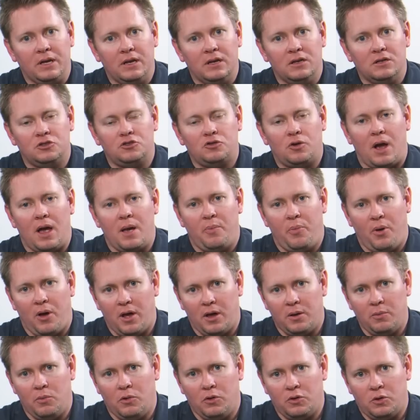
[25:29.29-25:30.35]
into
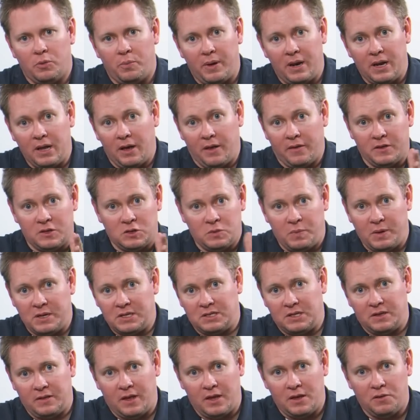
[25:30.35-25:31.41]
tripod mode, depending on the
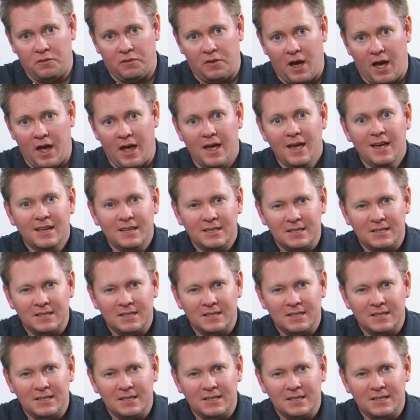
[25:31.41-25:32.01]
spacing that you've got,